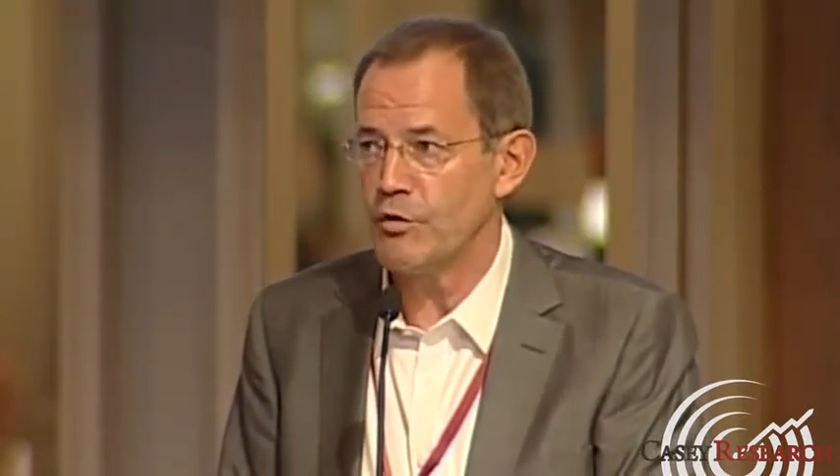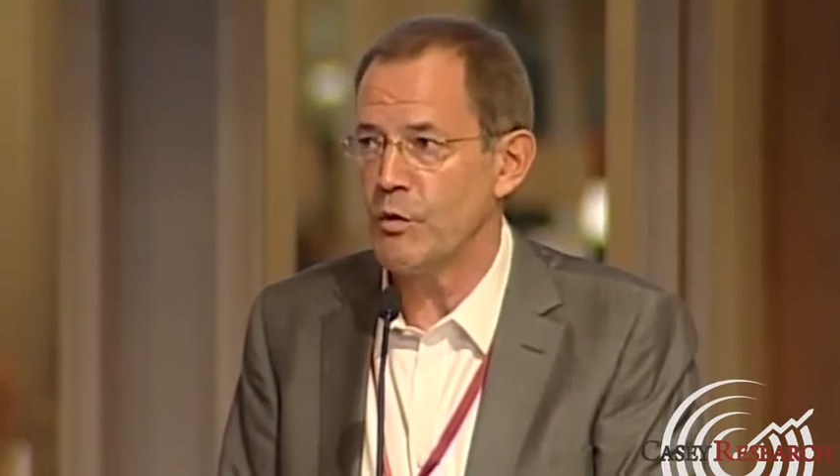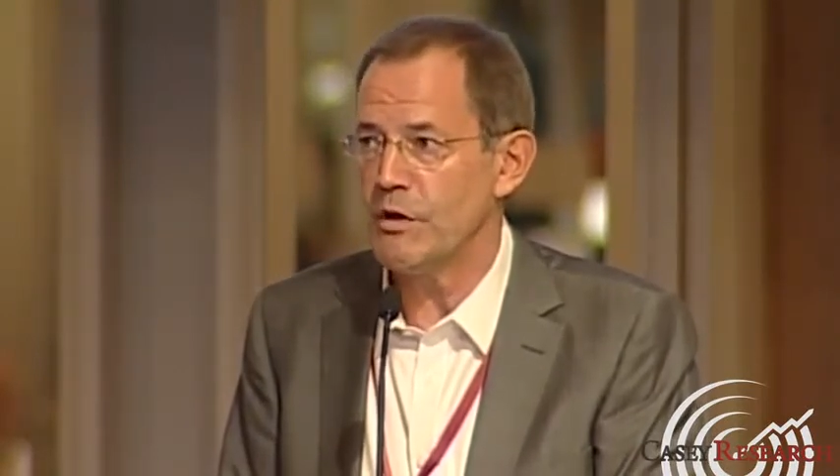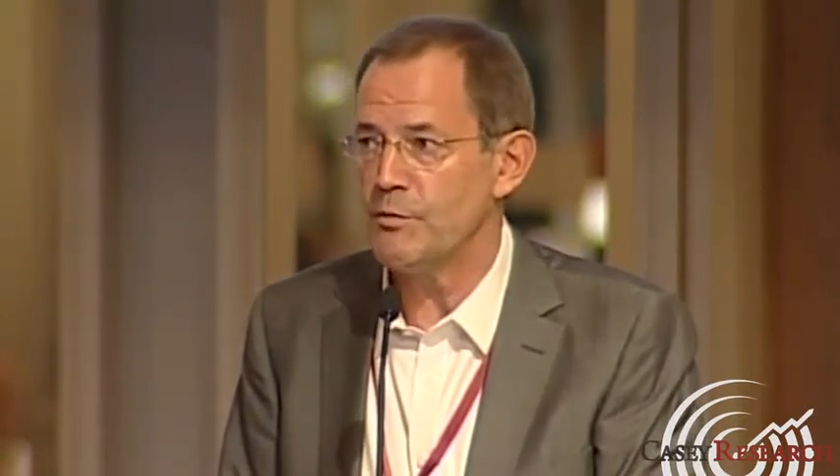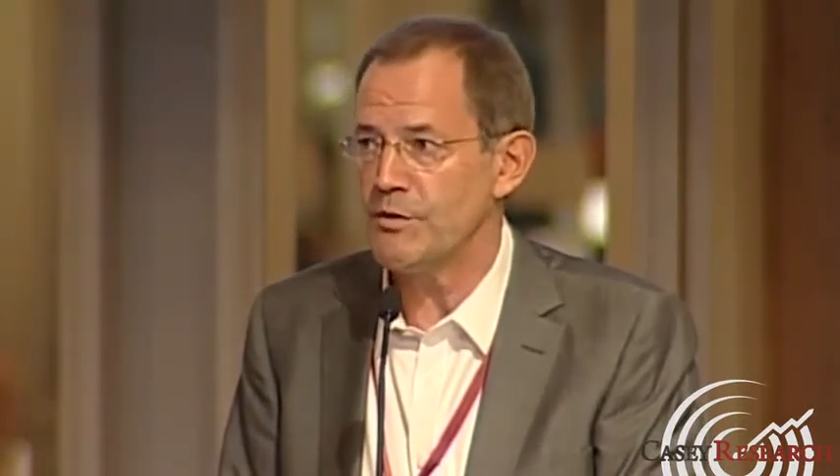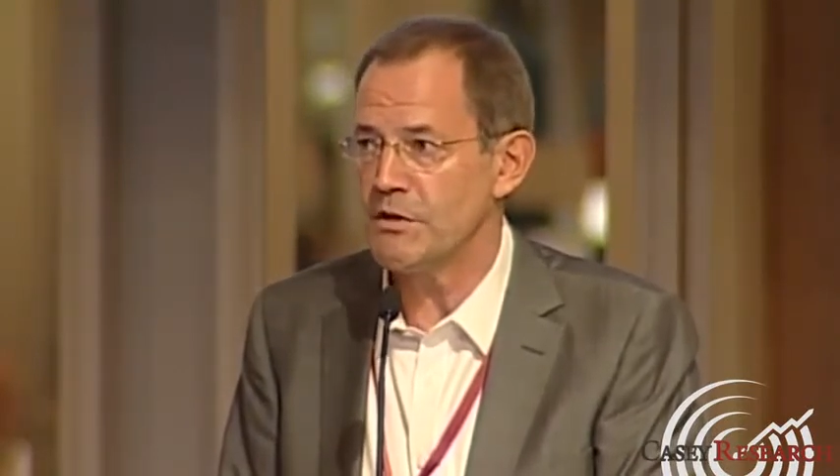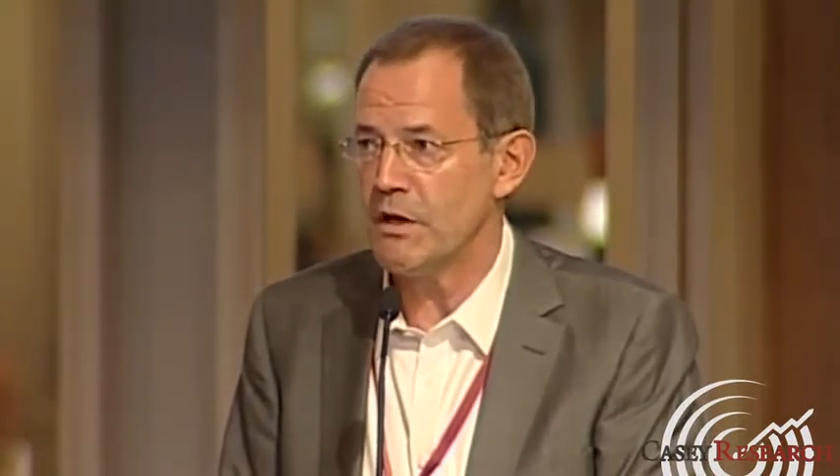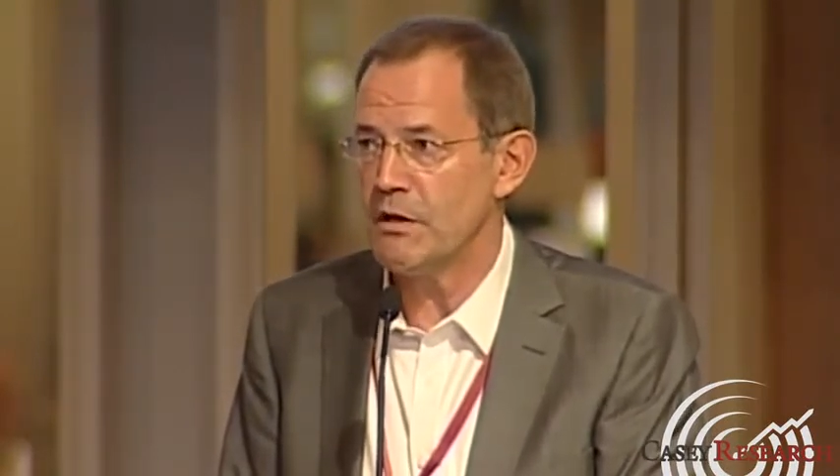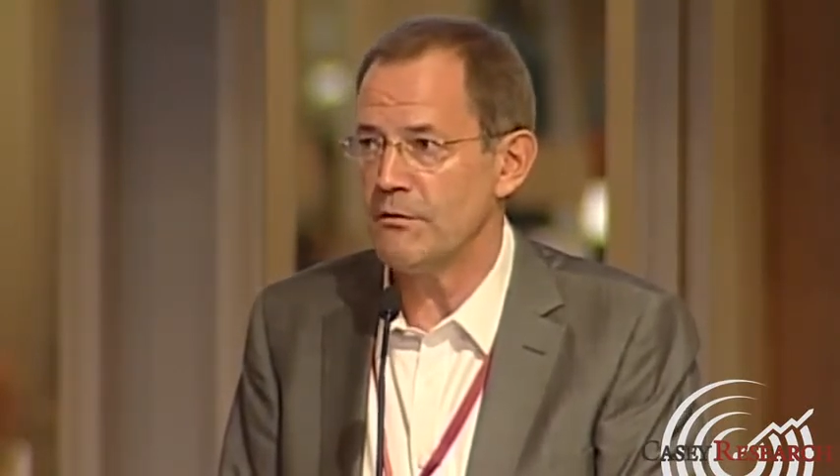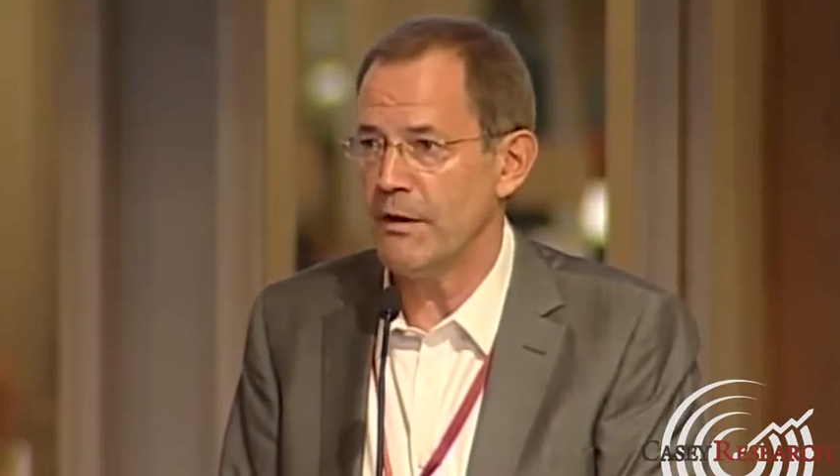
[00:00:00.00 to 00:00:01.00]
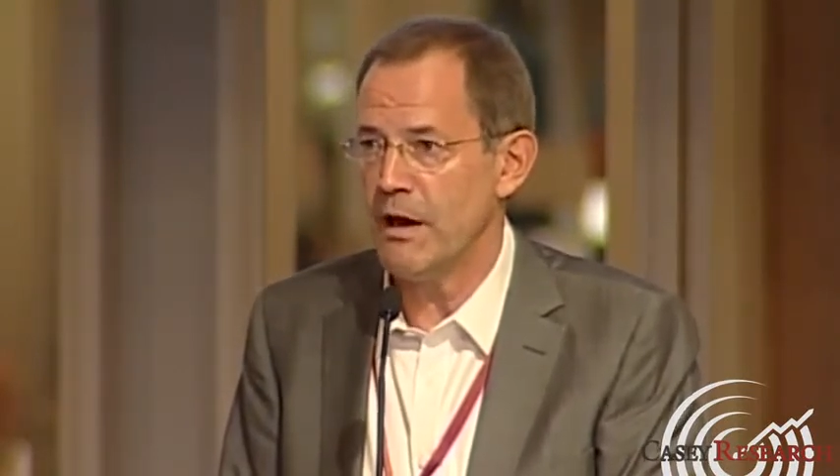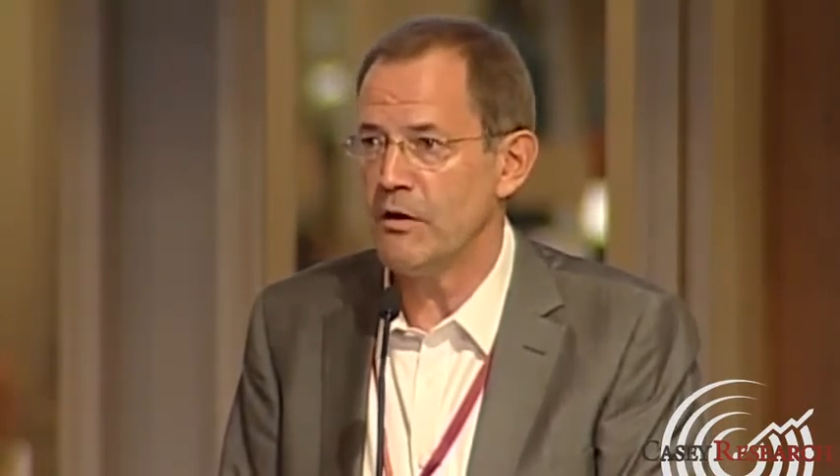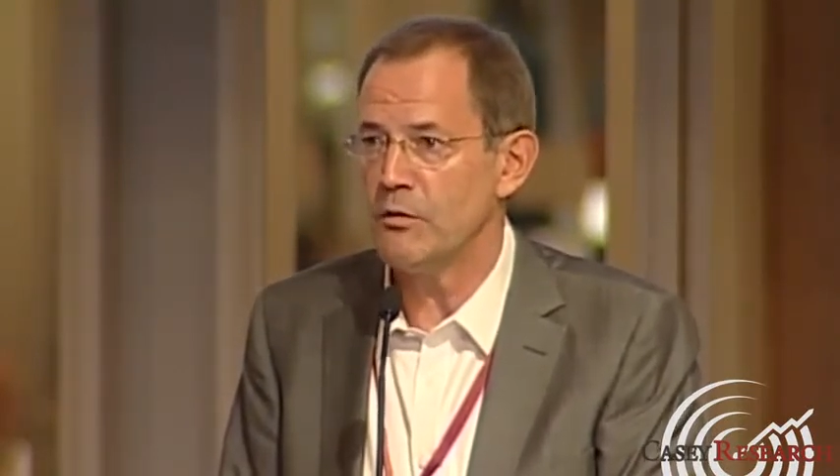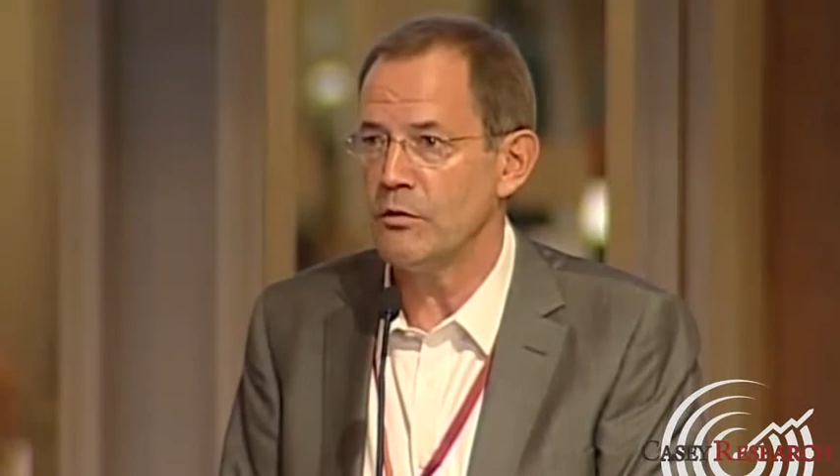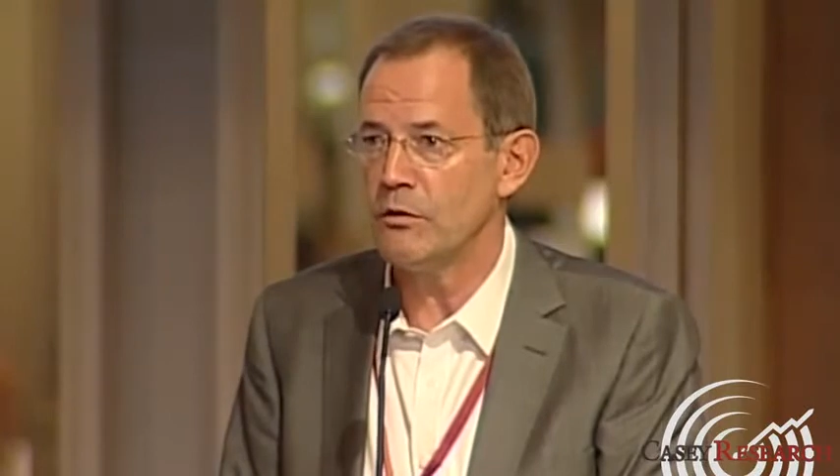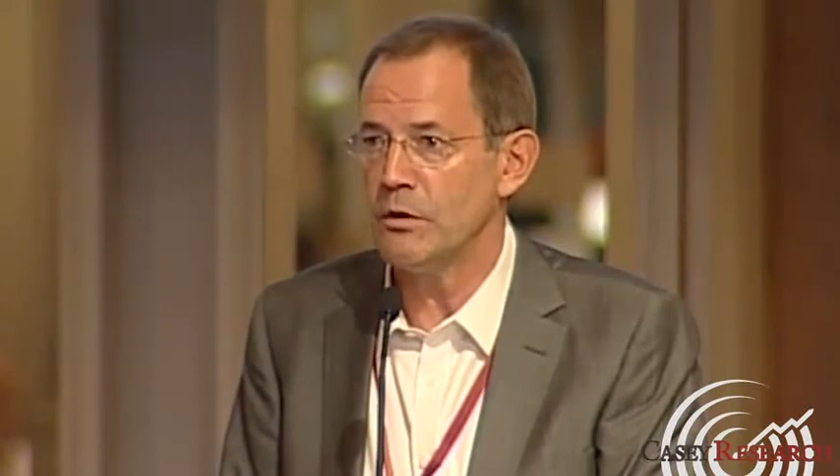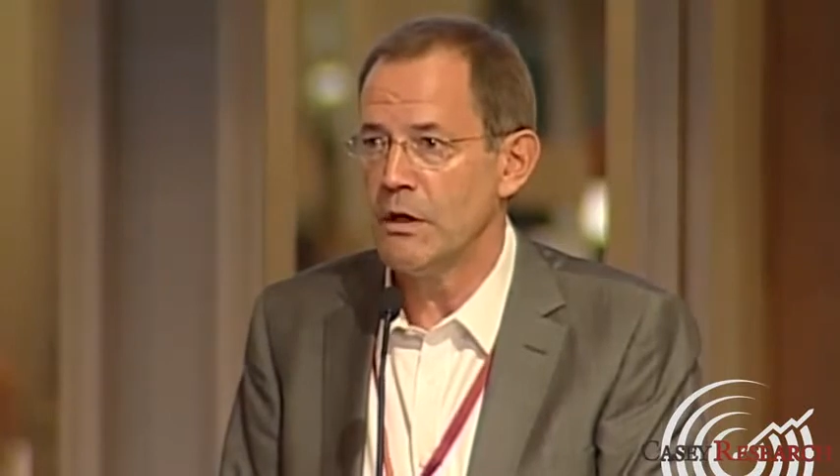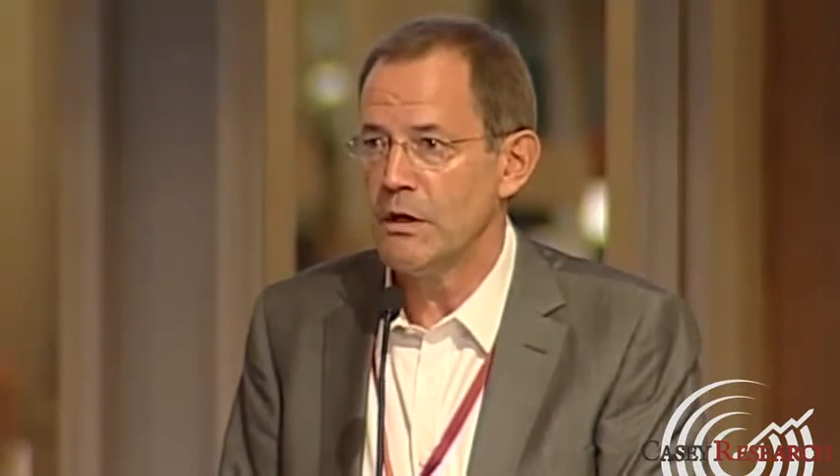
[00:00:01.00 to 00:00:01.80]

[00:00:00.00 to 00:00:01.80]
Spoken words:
20% of annual